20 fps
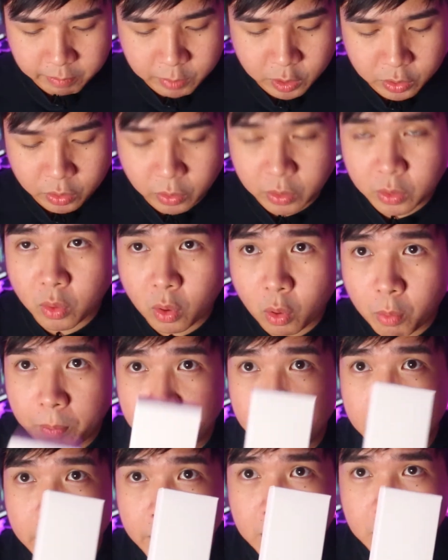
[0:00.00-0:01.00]
just going to
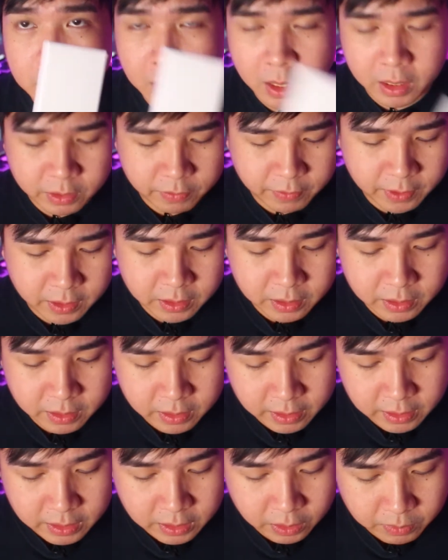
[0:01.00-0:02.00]
open this box first.
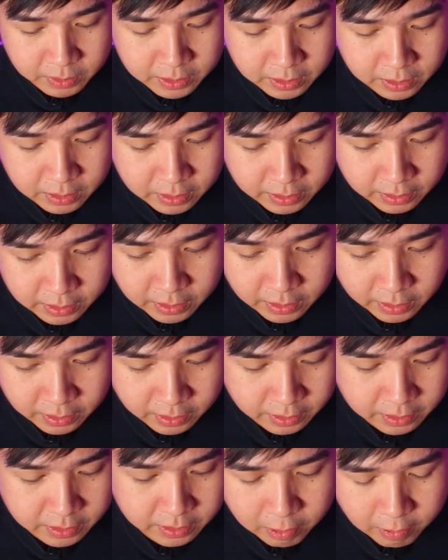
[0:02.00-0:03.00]
Let's see what's inside
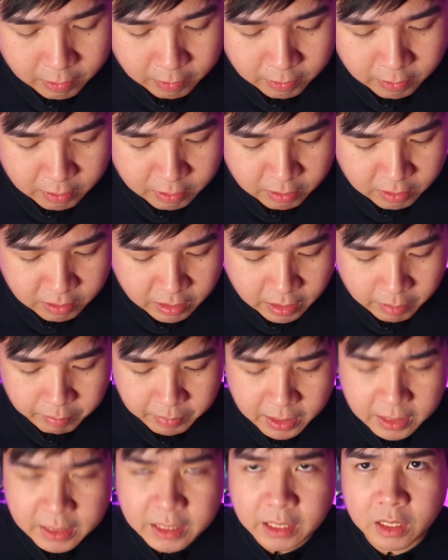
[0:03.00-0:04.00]
here. I'm
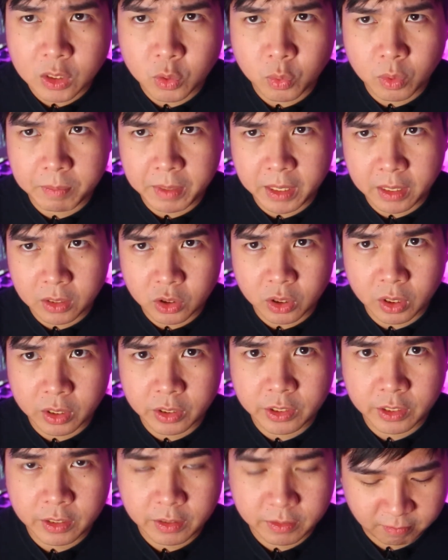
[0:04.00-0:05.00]
guessing this will be the
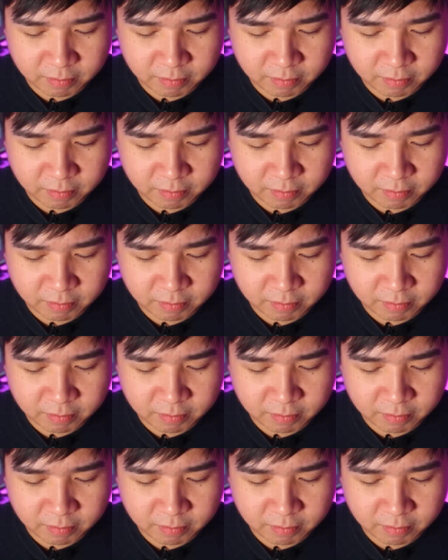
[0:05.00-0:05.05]
charger.